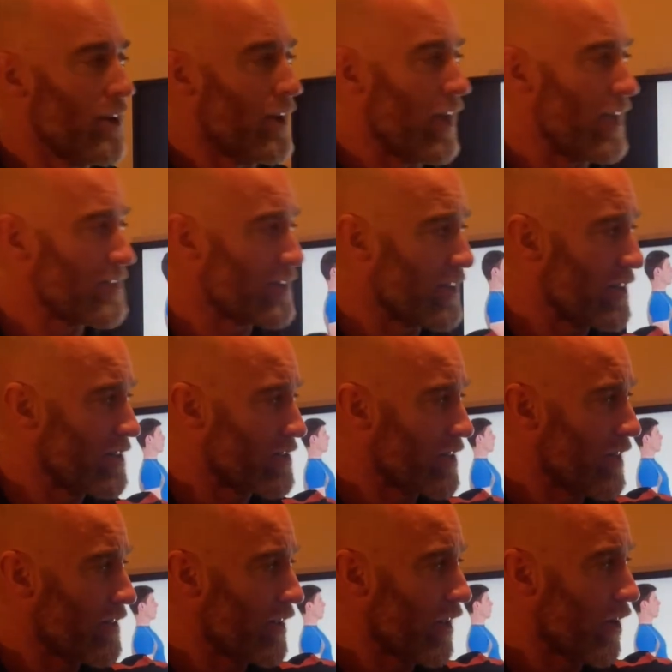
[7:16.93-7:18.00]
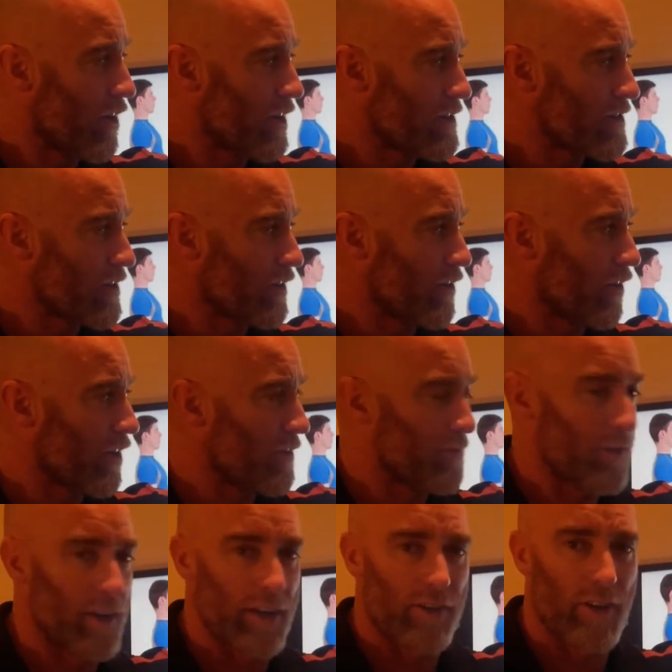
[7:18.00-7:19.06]
as it is in the last graph
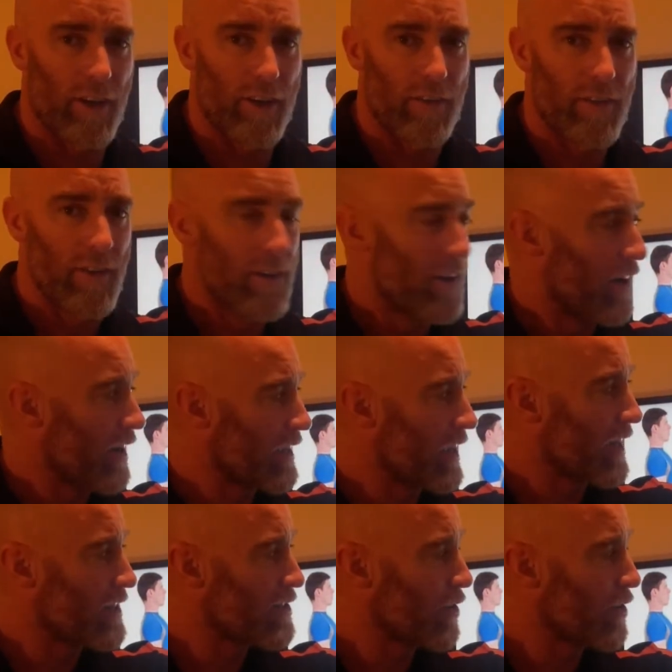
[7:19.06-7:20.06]
right here, okay, so